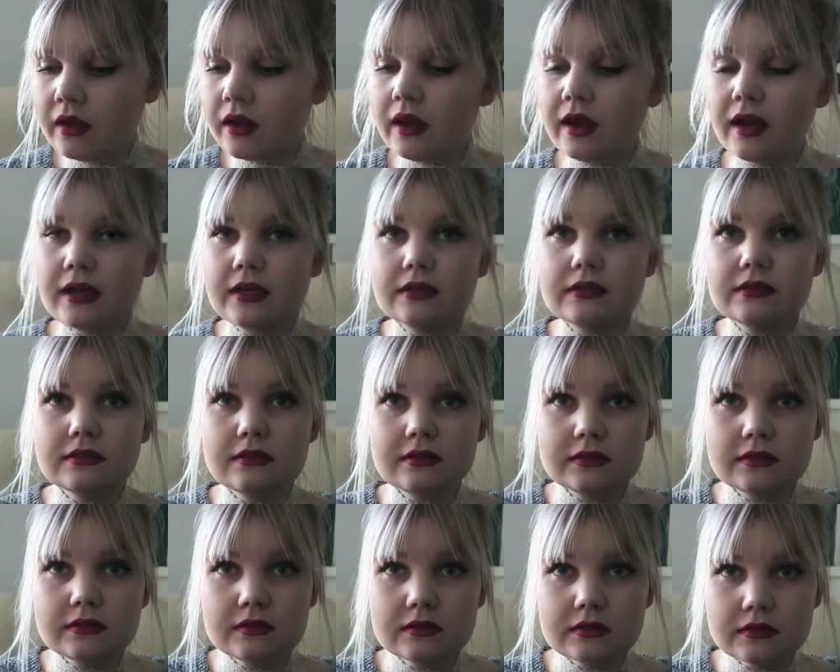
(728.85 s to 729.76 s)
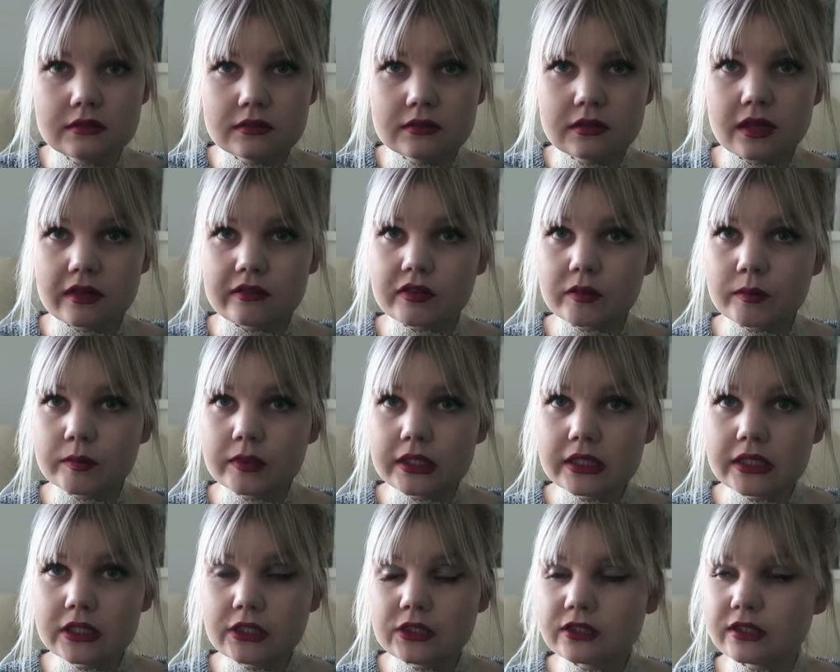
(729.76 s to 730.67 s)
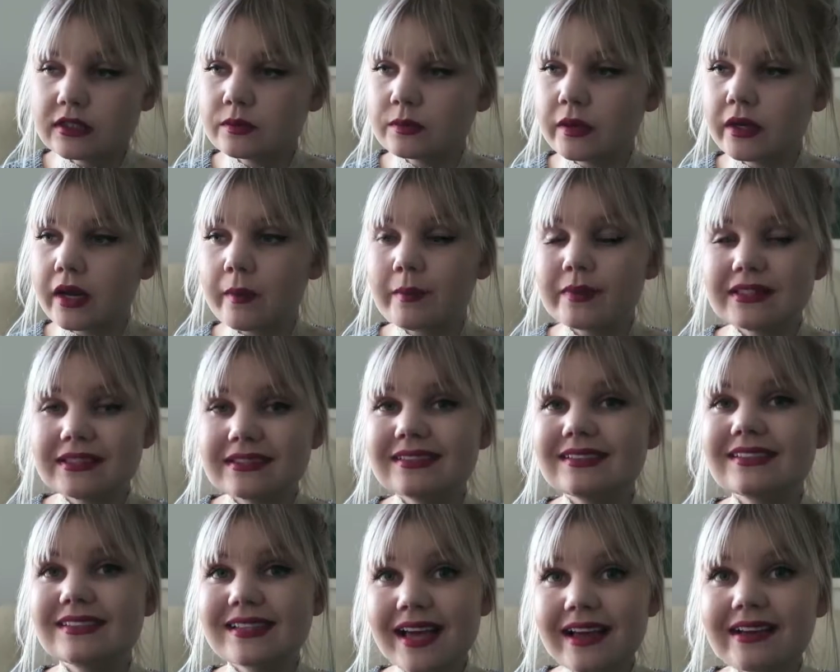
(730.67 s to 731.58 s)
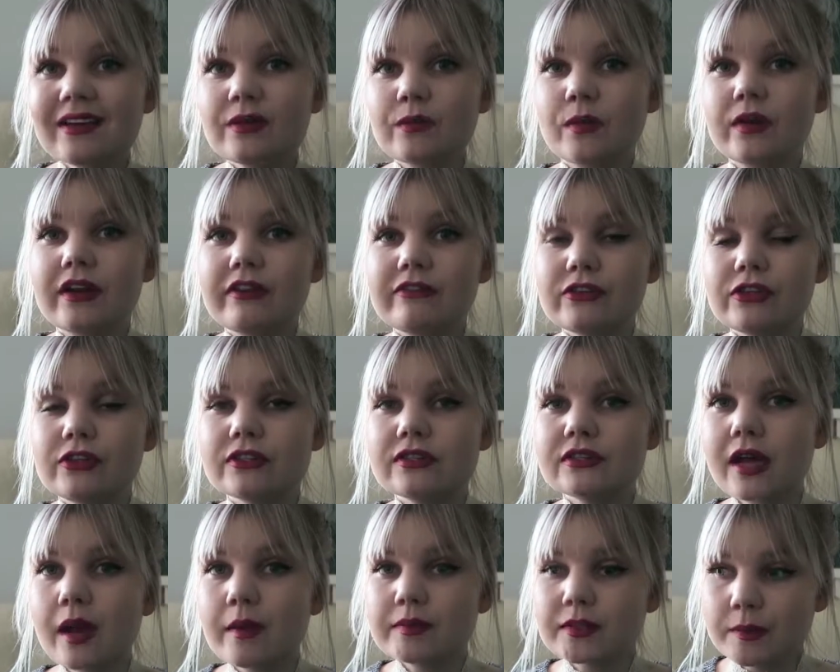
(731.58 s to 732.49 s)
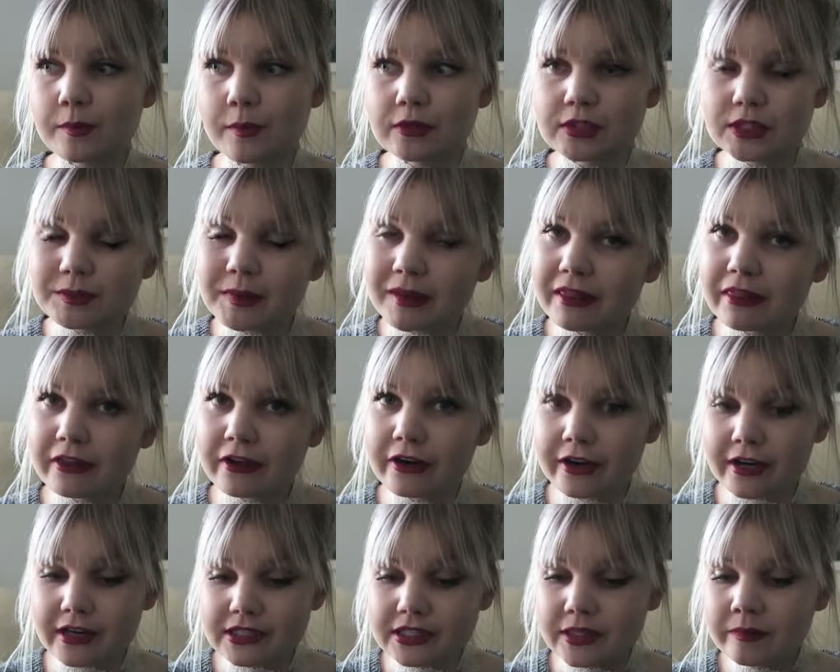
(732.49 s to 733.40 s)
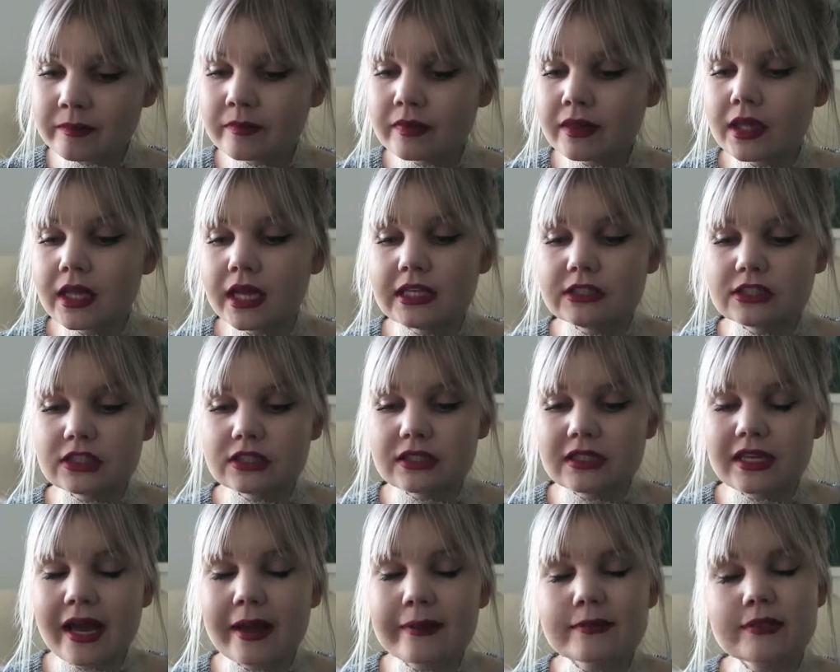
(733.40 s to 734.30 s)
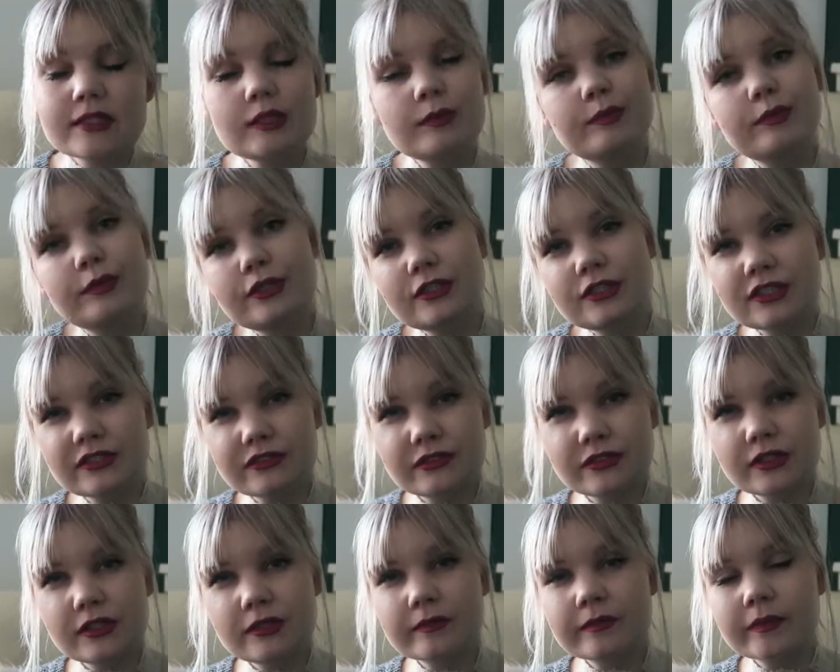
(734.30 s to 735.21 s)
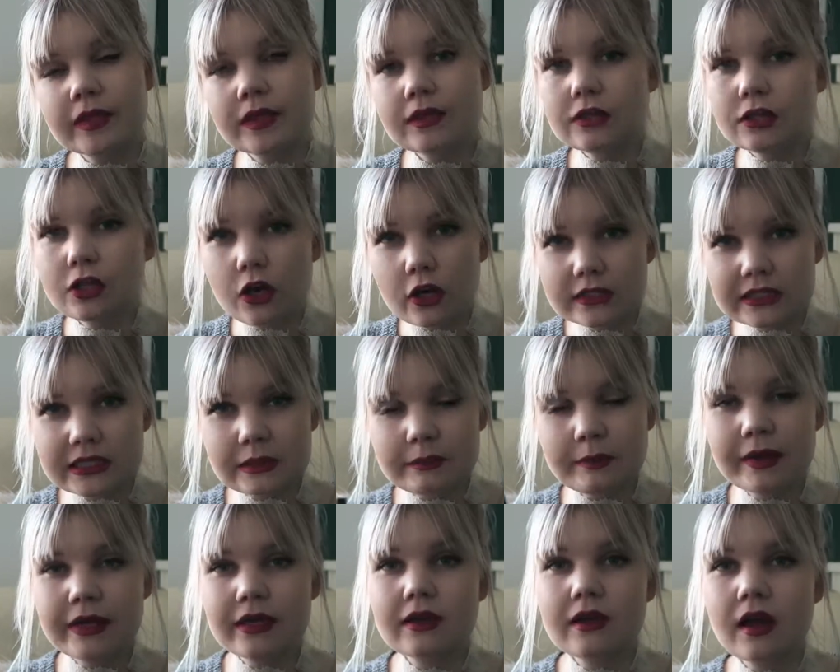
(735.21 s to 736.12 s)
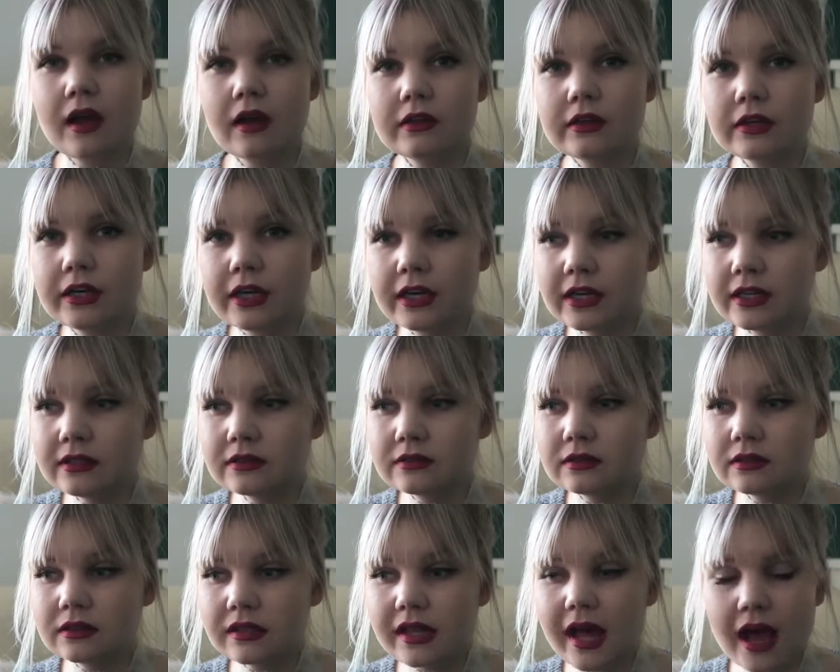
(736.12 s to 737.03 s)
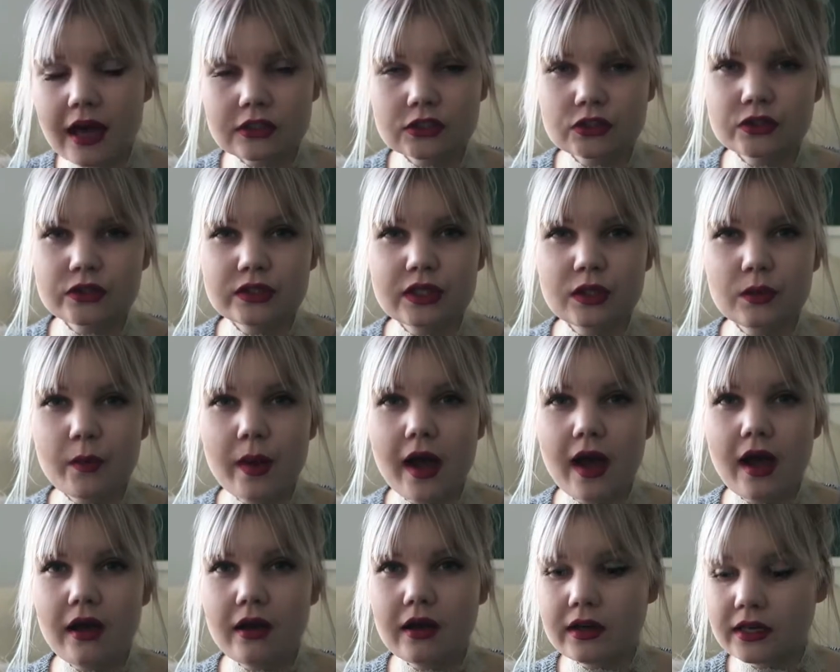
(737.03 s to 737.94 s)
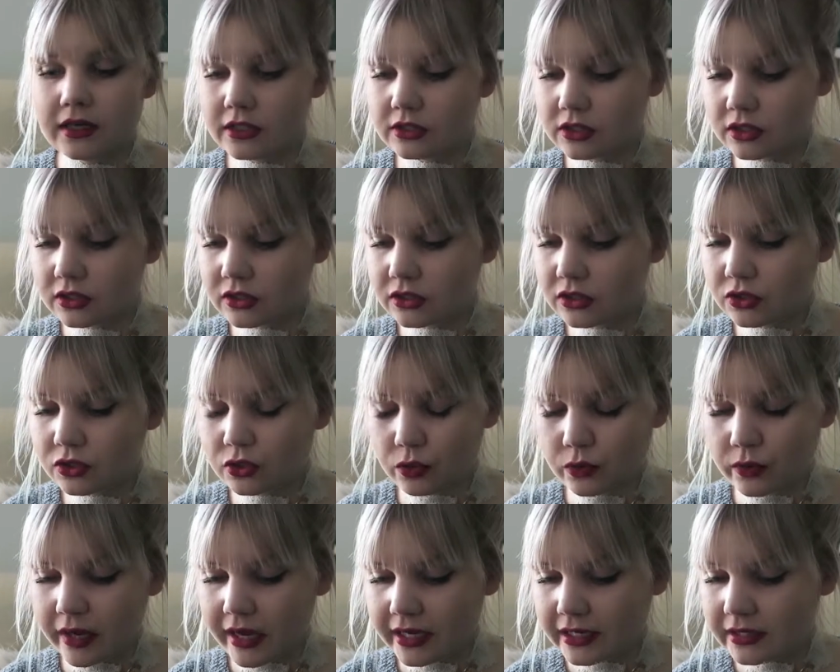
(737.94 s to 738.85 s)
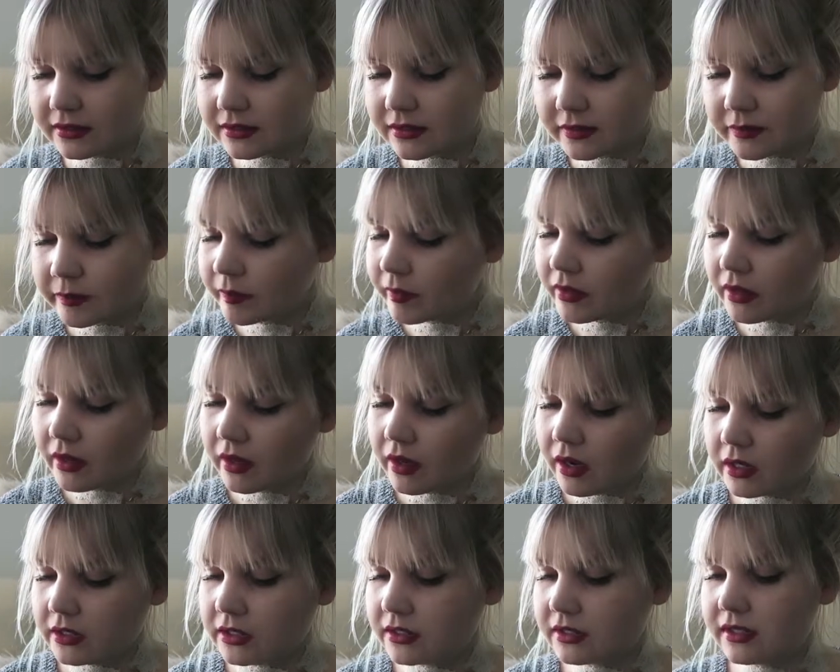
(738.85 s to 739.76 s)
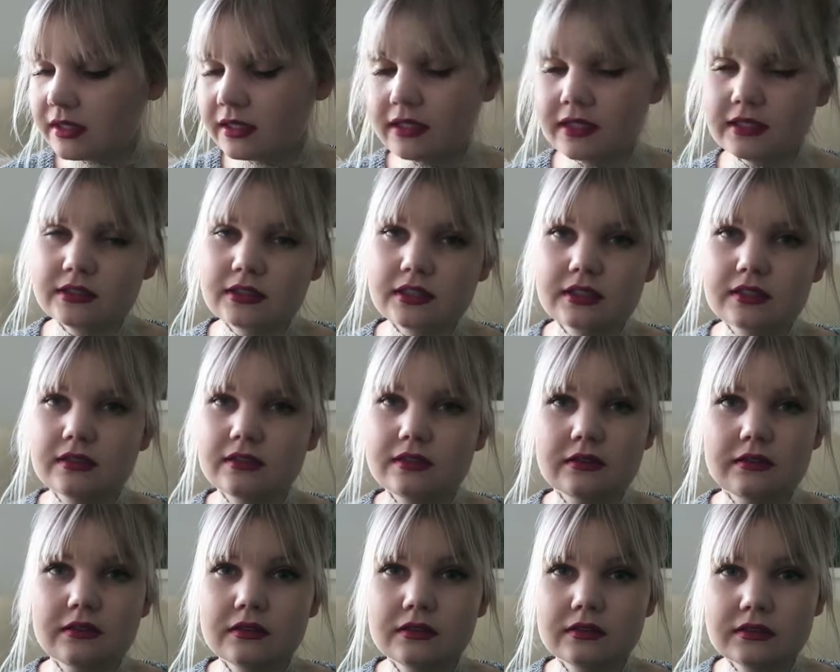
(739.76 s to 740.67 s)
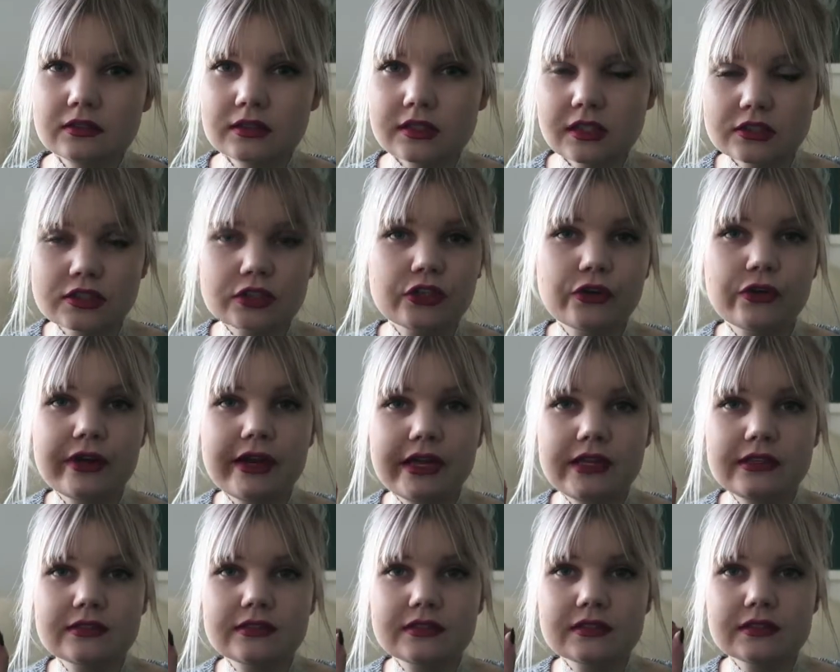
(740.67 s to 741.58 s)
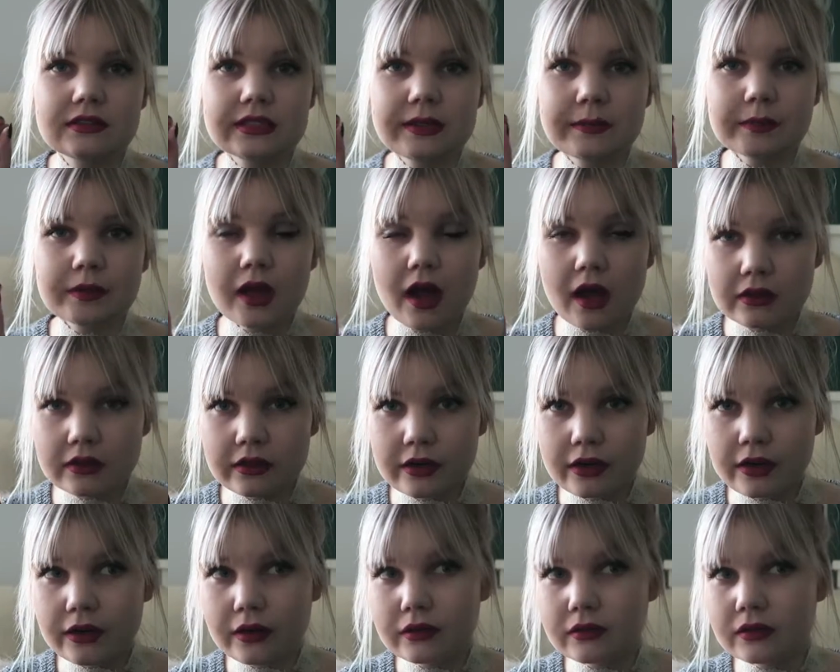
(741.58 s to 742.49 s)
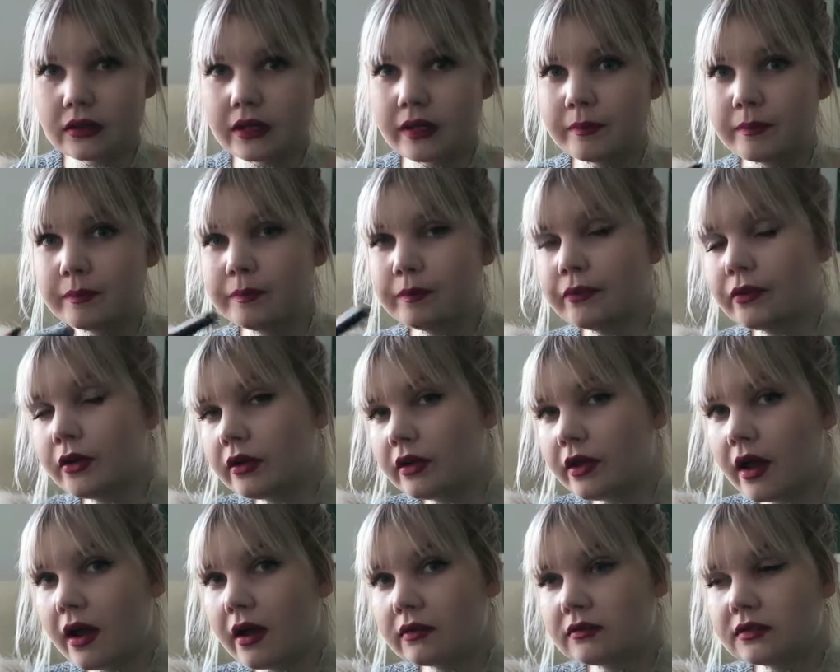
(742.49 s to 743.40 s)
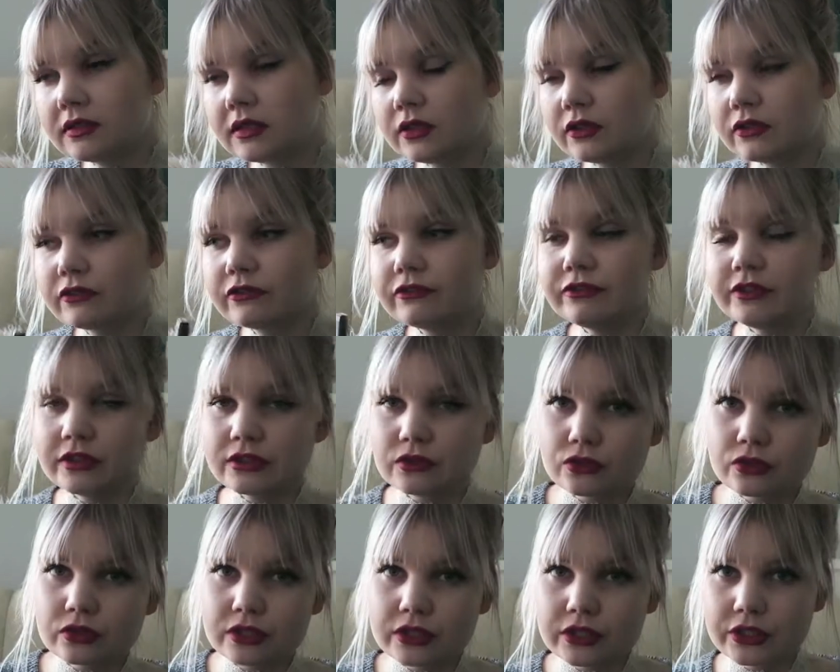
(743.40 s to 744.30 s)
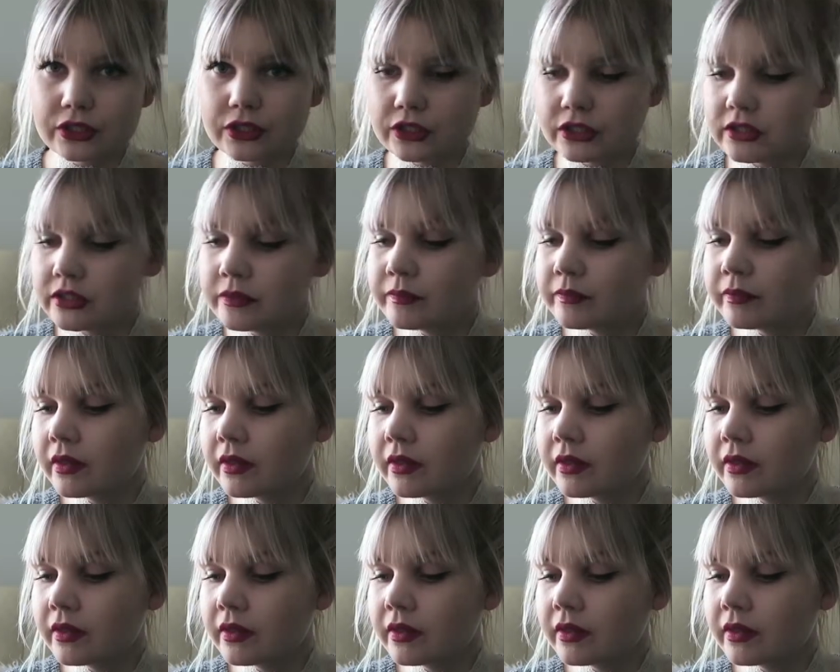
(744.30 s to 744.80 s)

And I've completely used this one up. This is the second one I've used up, so I'm on to my third. It's just an absolutely beautiful glossy pink colour. It lasts really well and it's just so nice. I just think it's just such a great lip colour, lip product, you know, feels really good.